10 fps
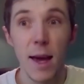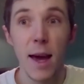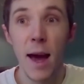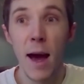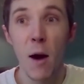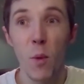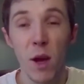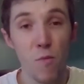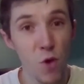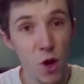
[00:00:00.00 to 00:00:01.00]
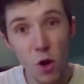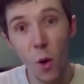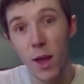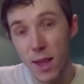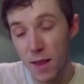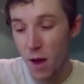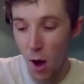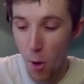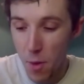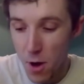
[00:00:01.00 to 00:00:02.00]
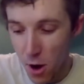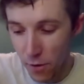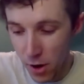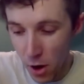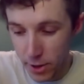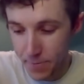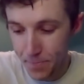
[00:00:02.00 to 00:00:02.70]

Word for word: Uh, we can rejoice in the hope of God.